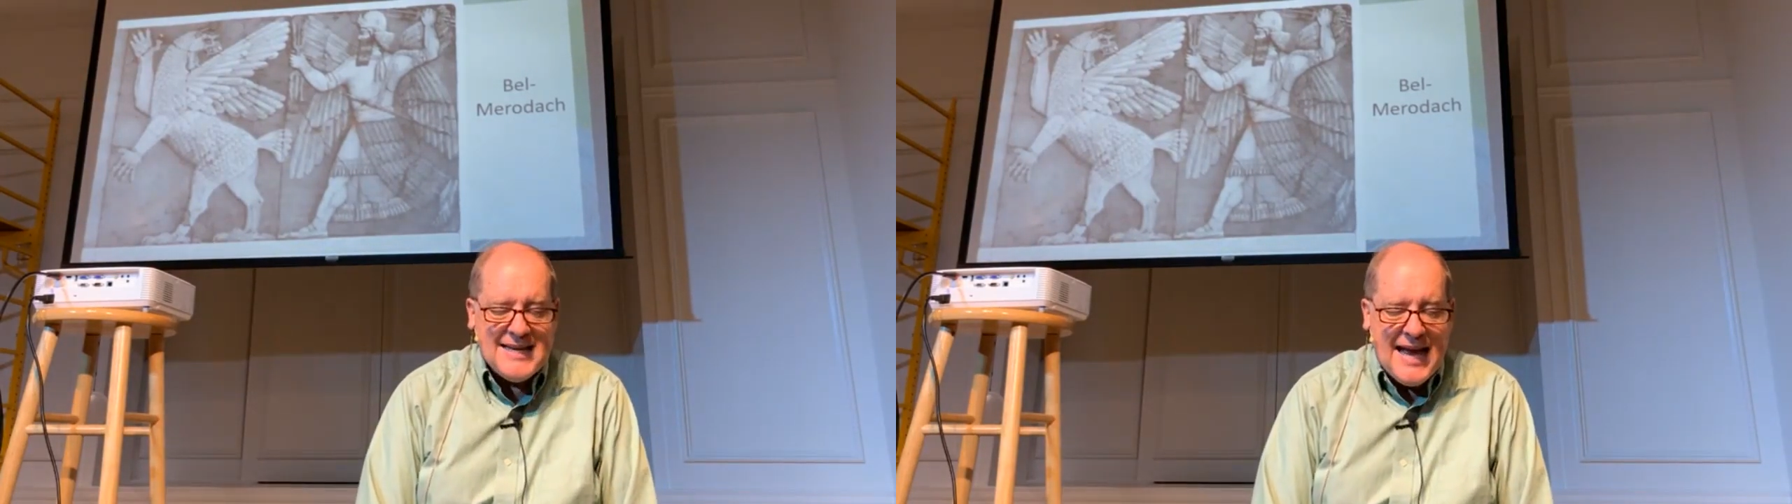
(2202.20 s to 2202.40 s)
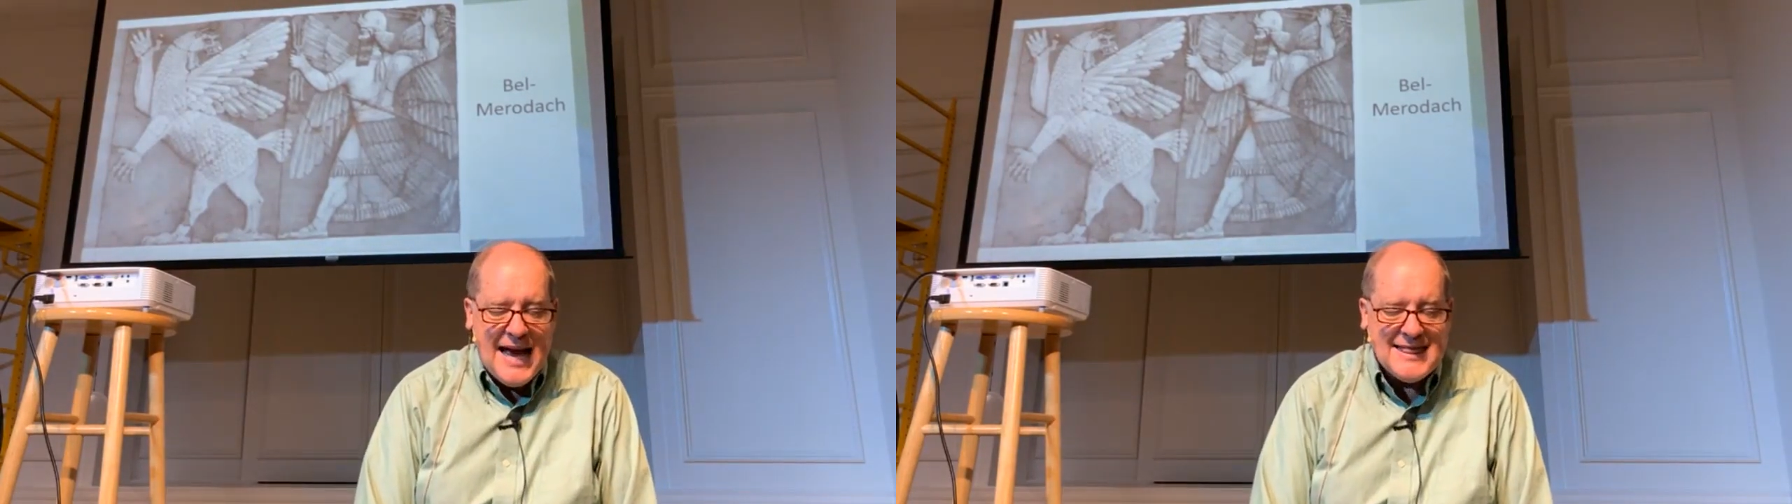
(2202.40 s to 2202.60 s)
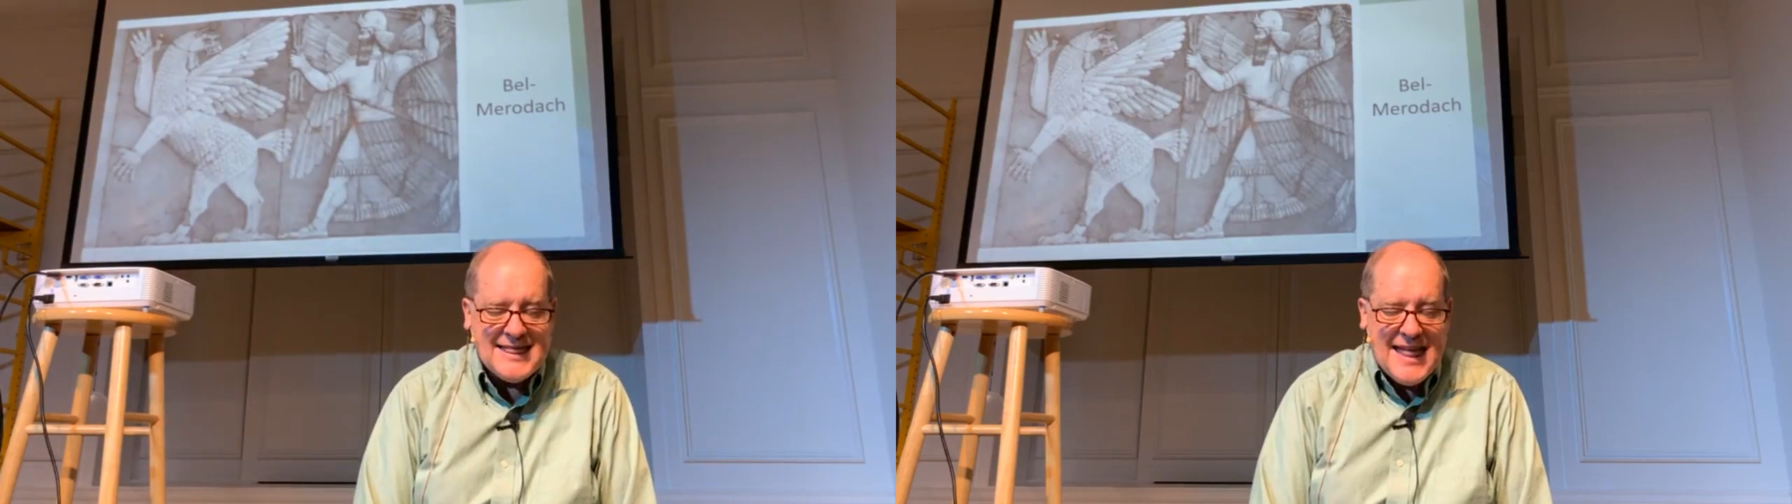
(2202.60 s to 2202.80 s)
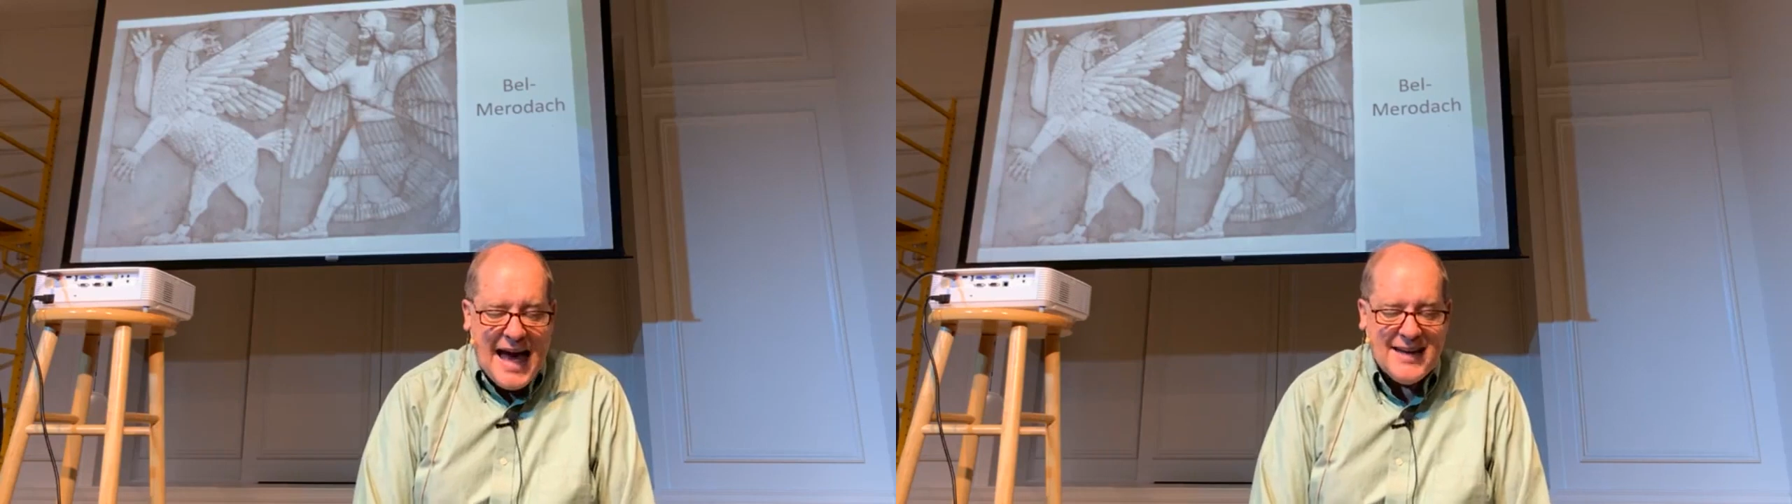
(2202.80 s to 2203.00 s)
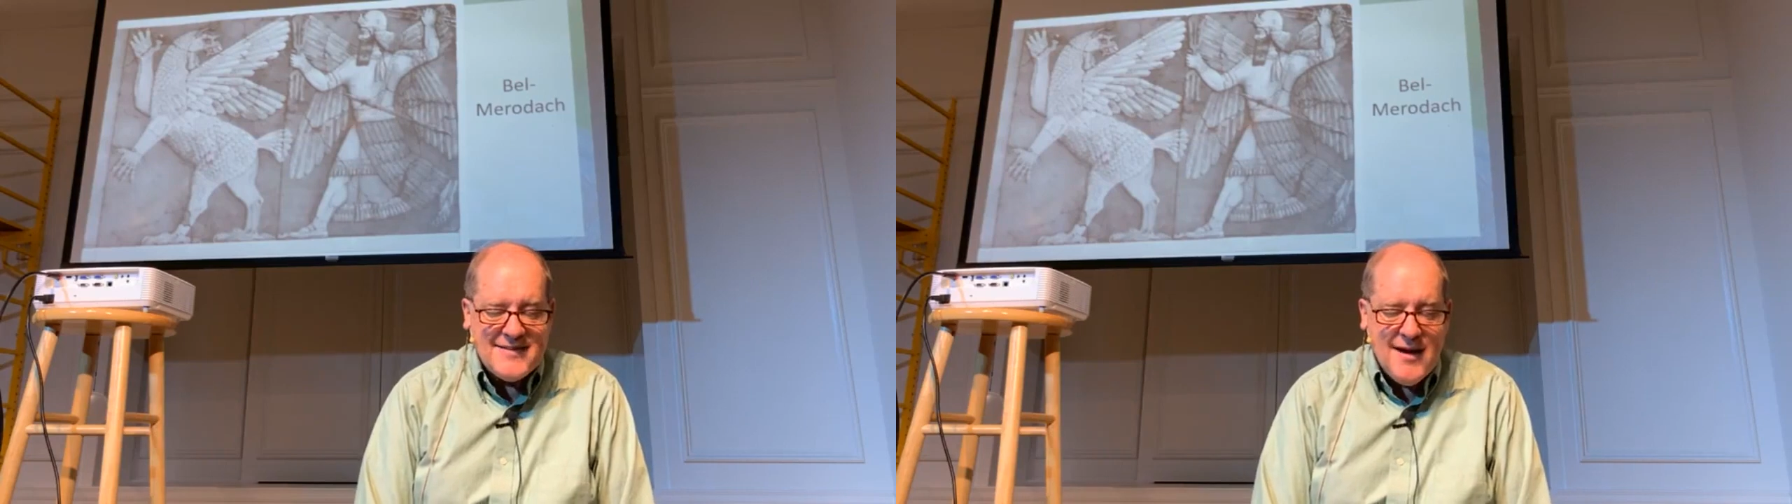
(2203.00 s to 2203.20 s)
and at
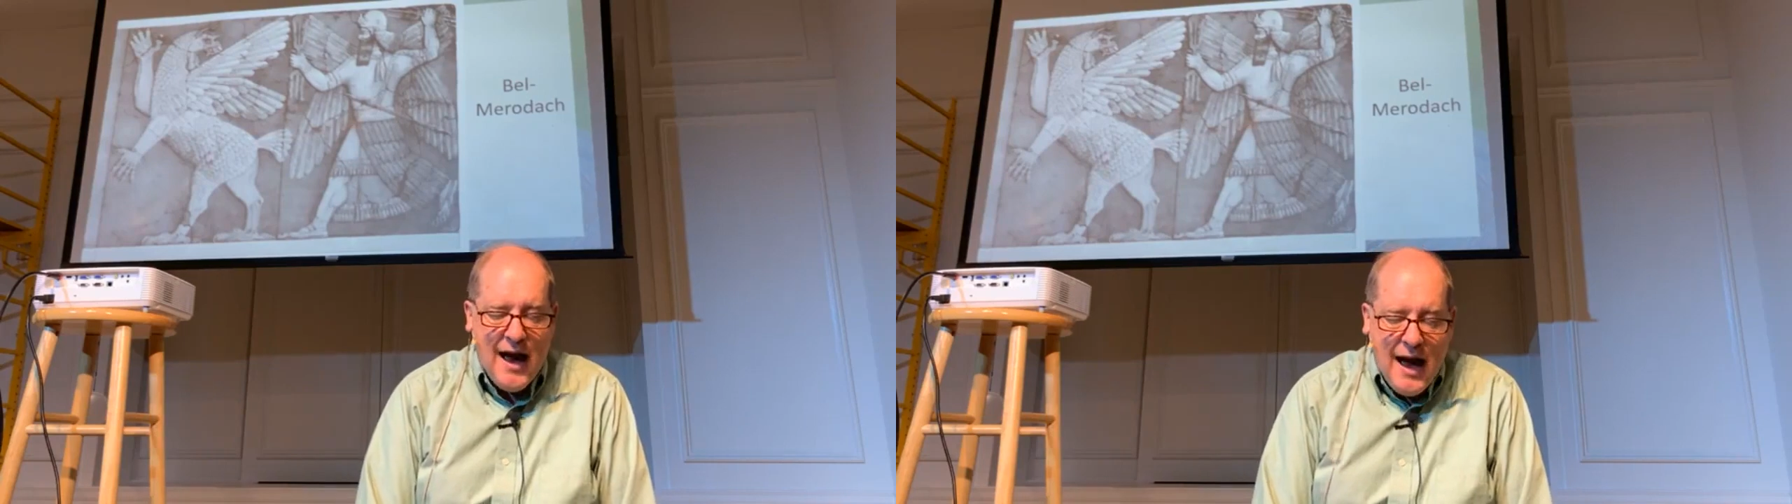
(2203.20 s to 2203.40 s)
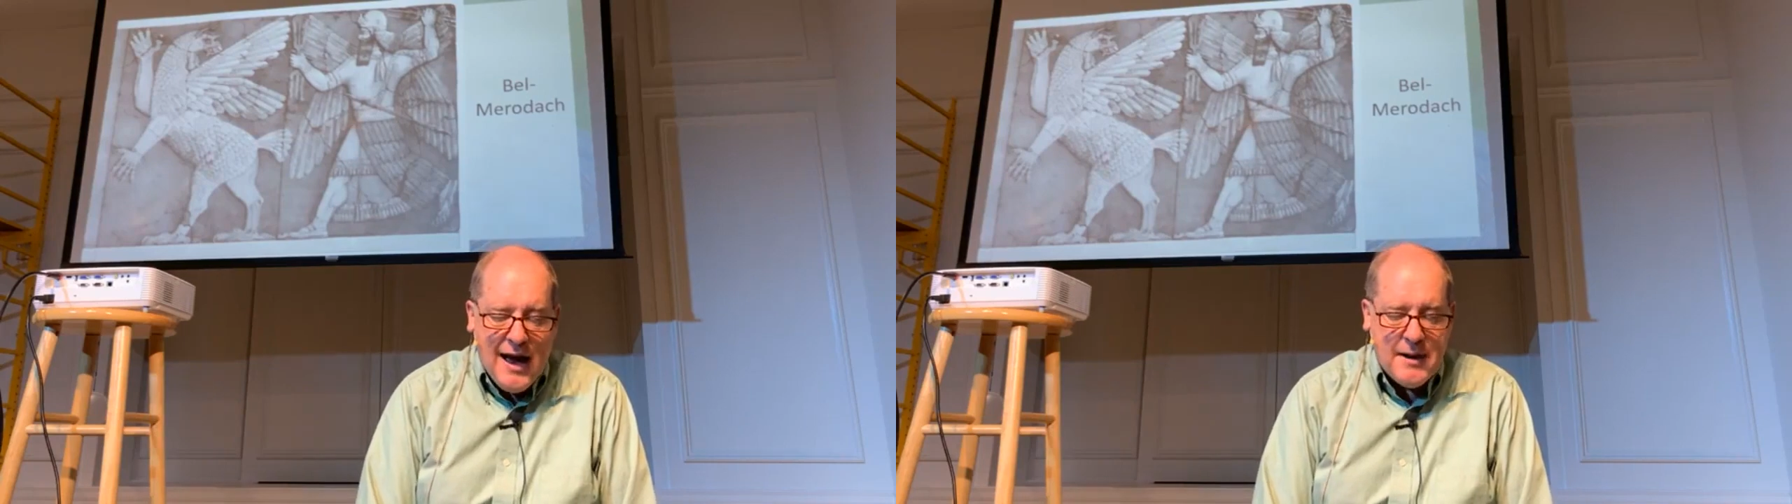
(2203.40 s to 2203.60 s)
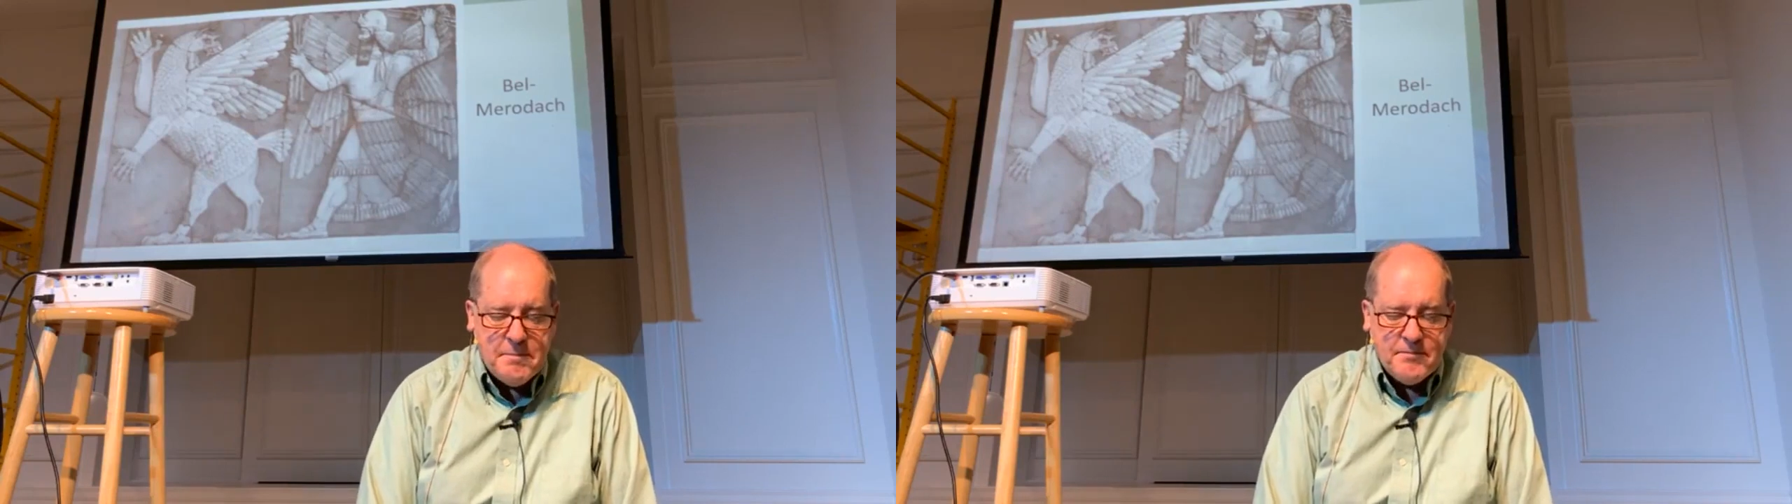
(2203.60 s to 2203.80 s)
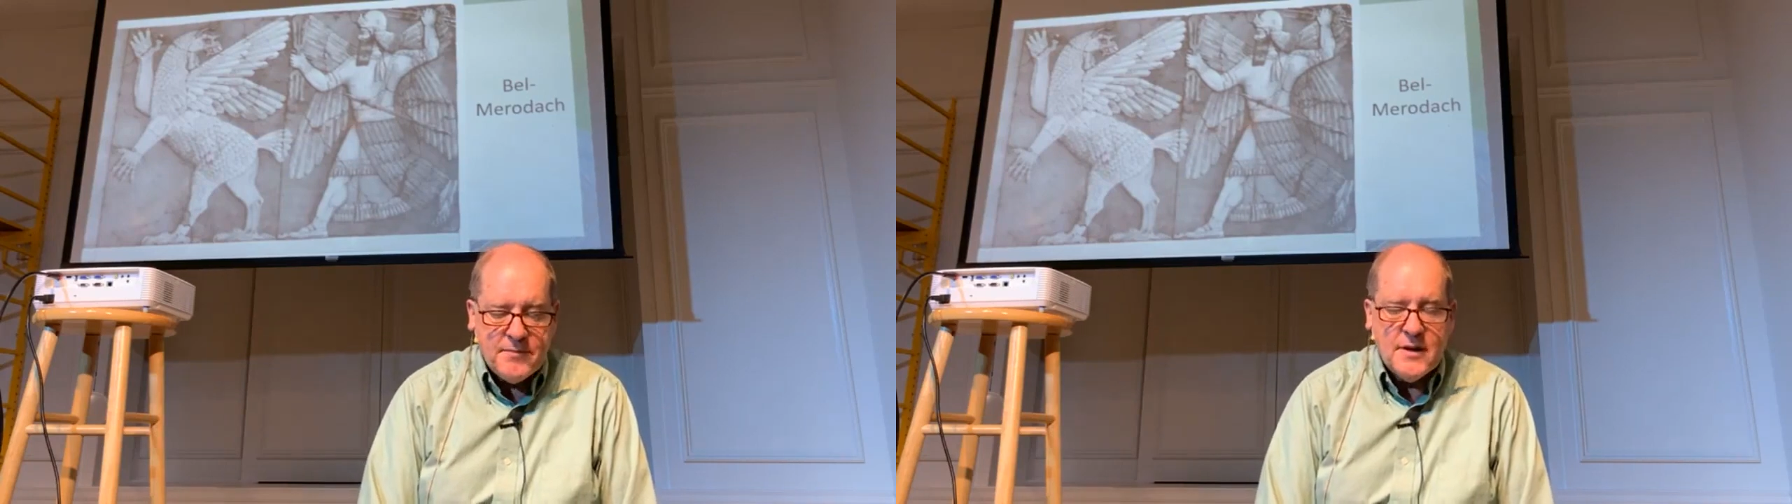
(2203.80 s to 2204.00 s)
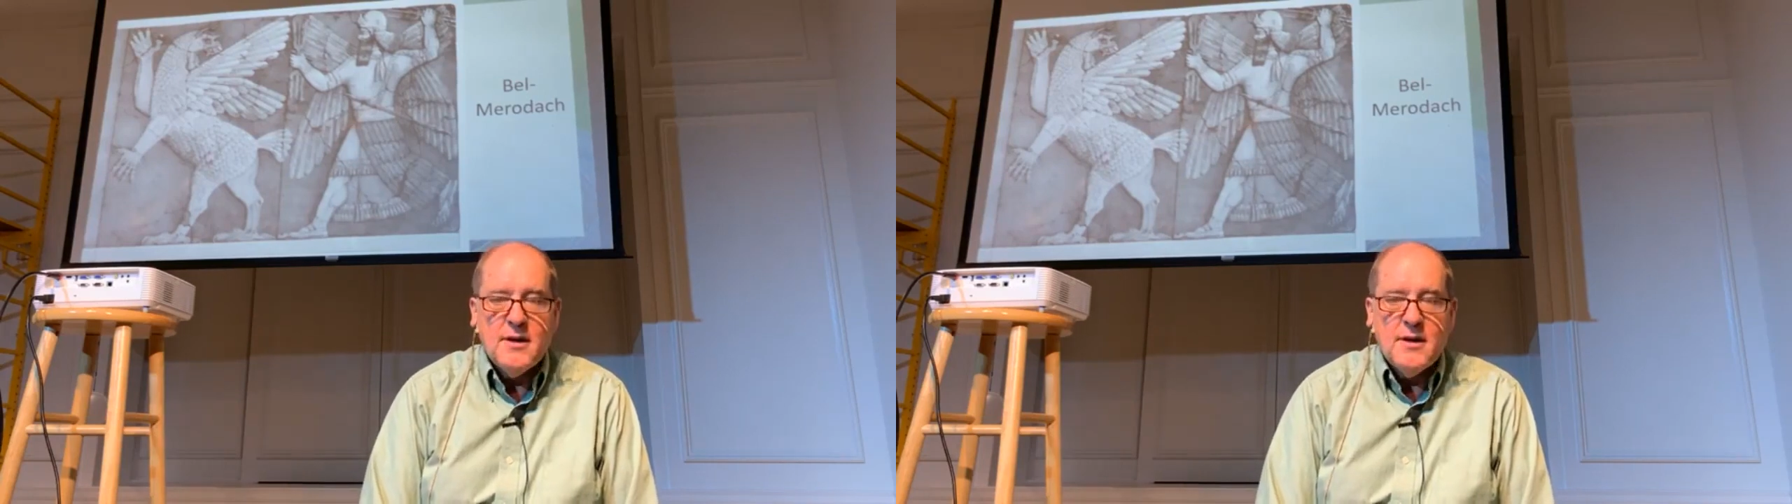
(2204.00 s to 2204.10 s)
that time,